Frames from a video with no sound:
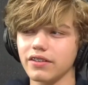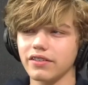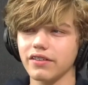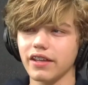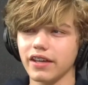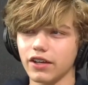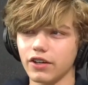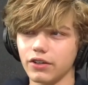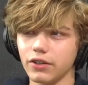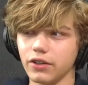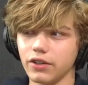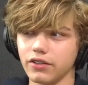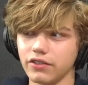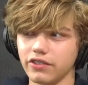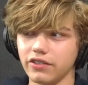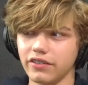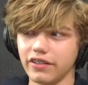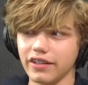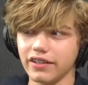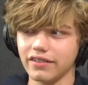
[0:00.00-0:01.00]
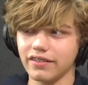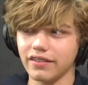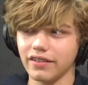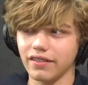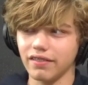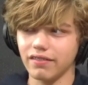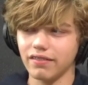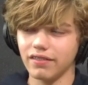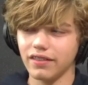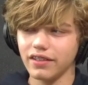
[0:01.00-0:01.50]
it's like, mm-hmm. are you gonna stick to
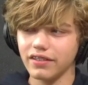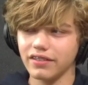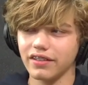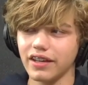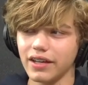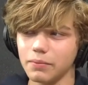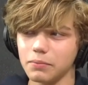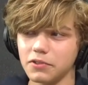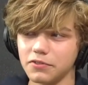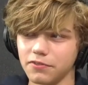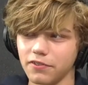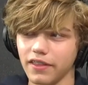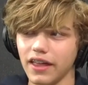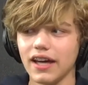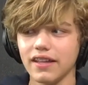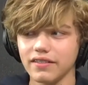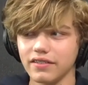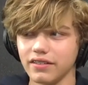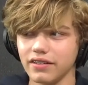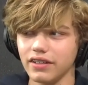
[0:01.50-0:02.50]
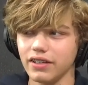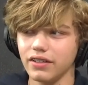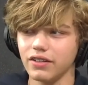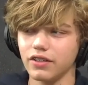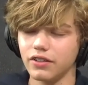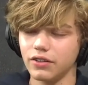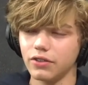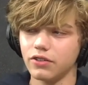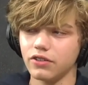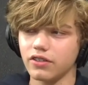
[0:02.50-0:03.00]
this camera for that scene, or are
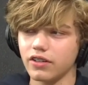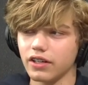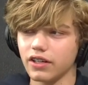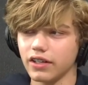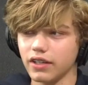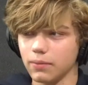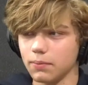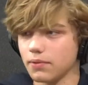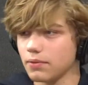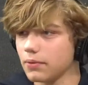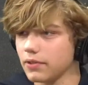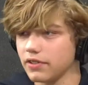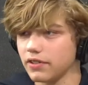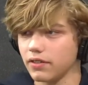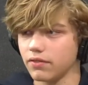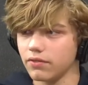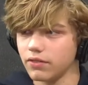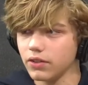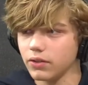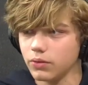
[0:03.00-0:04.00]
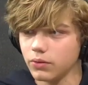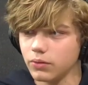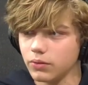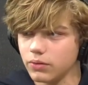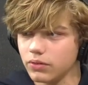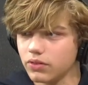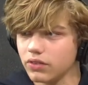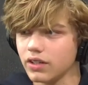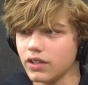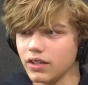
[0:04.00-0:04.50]
you just going to keep switching
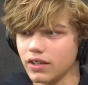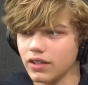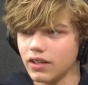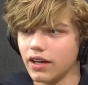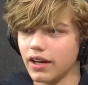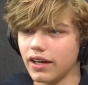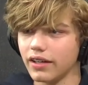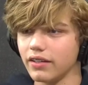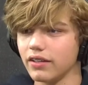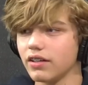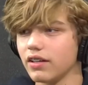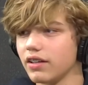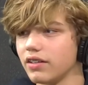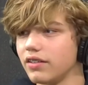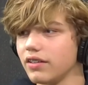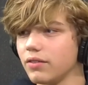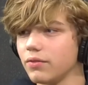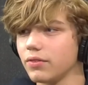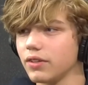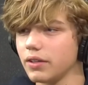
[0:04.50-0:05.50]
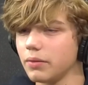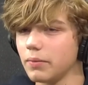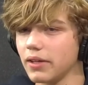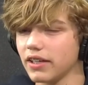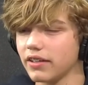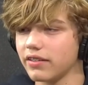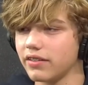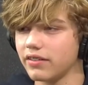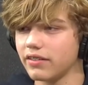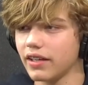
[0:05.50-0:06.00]
views? Yeah. Oh, it, yeah, it didn't really
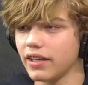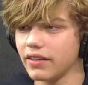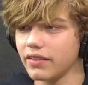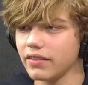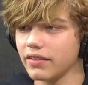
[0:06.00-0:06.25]
make sense.